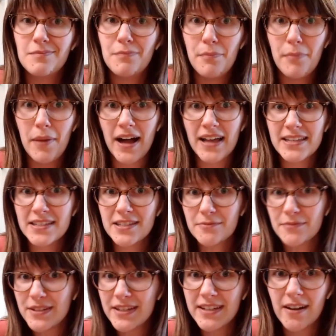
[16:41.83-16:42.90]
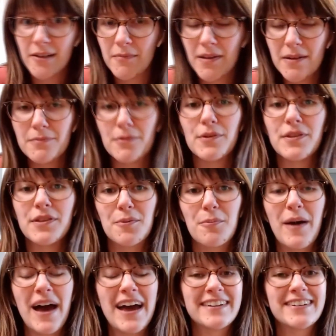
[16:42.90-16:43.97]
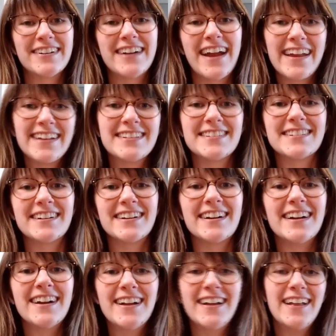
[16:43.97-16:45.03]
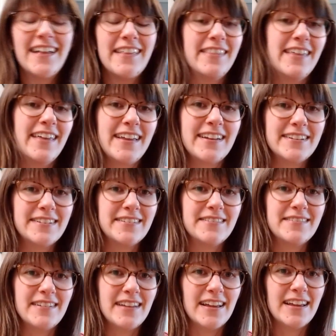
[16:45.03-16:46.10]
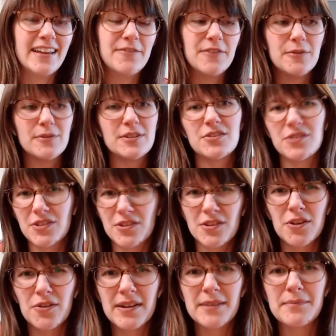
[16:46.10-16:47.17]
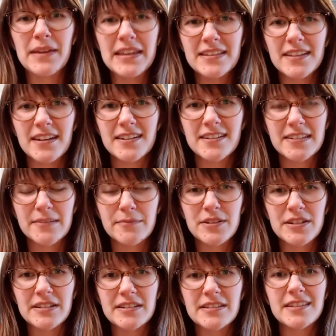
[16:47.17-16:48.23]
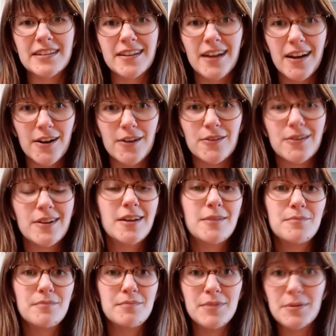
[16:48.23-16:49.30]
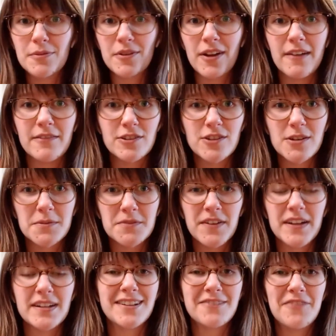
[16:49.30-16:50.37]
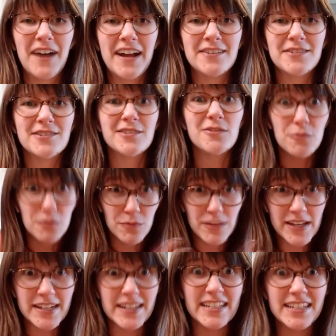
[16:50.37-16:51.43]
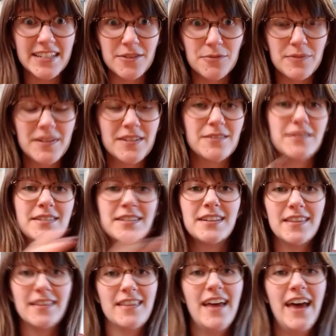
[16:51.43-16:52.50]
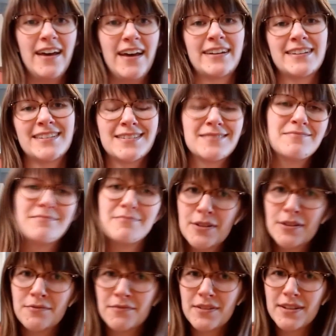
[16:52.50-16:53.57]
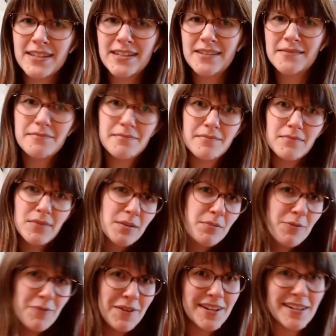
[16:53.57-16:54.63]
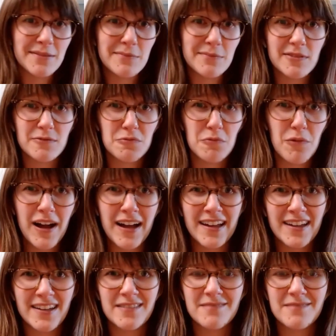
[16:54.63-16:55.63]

possibly come up with a better answer than if it was just going based on assumptions. People are having trouble finding files, so we need to build X, when really, maybe we need to build Y.